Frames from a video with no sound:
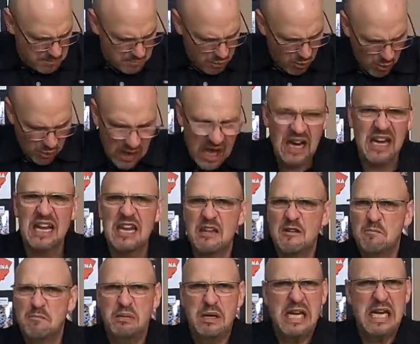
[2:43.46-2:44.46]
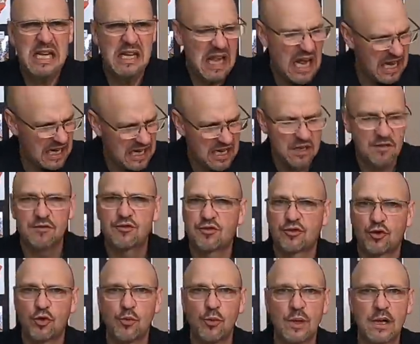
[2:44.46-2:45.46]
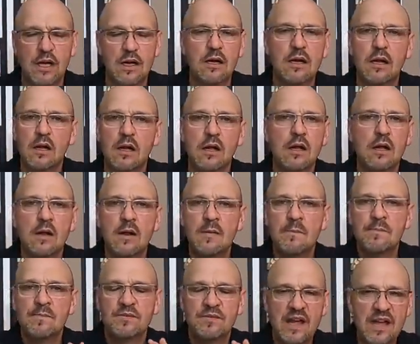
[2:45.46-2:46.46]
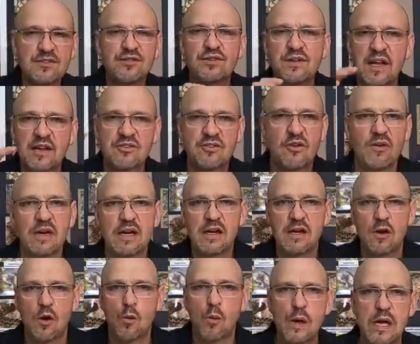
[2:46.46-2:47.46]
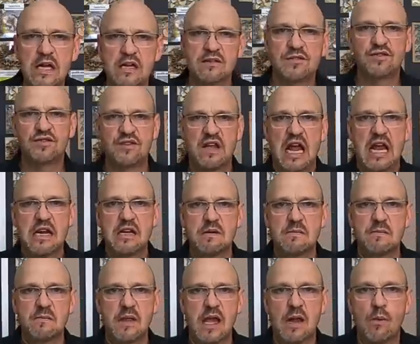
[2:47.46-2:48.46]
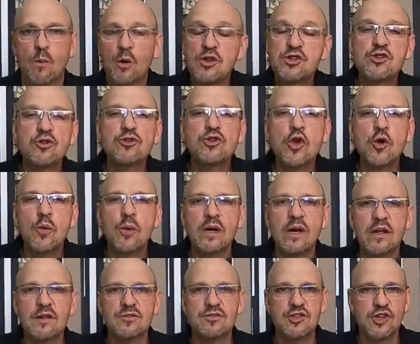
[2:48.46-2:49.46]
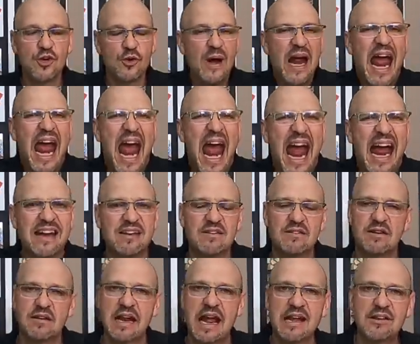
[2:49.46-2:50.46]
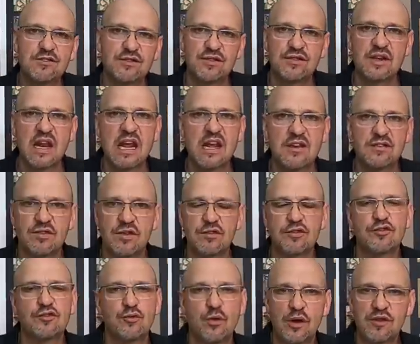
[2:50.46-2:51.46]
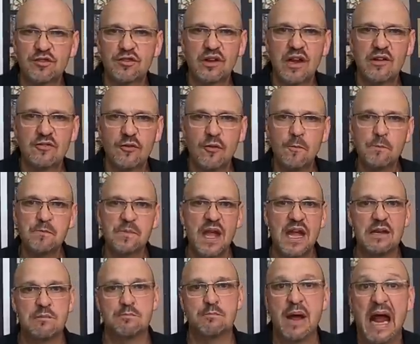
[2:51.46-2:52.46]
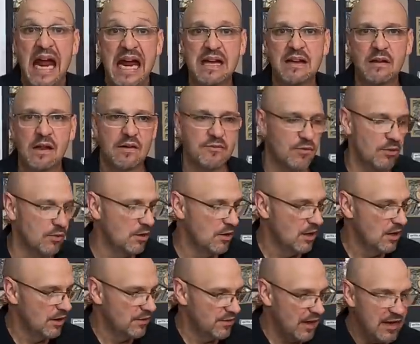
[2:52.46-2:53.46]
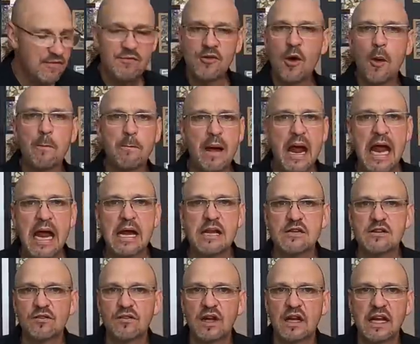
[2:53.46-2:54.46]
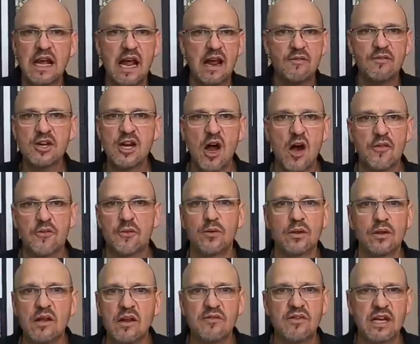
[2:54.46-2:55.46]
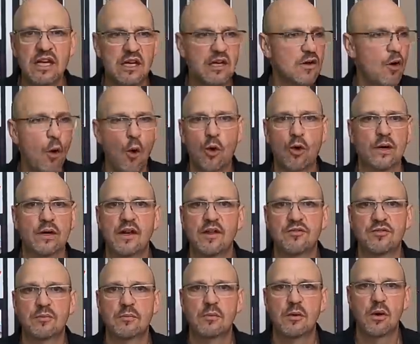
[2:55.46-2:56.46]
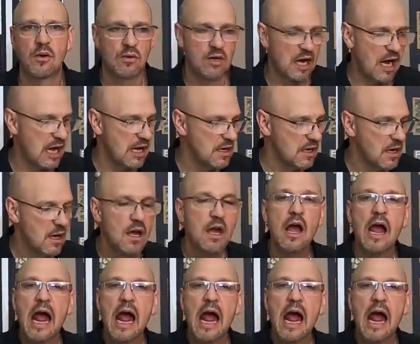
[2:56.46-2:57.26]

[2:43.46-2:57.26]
and pull on it and peel on it and screw with it, that snake's already in a weakened state. And what you're doing is you're adding to that snake's stress level and pain level. They feel pain just like every other living organism, okay?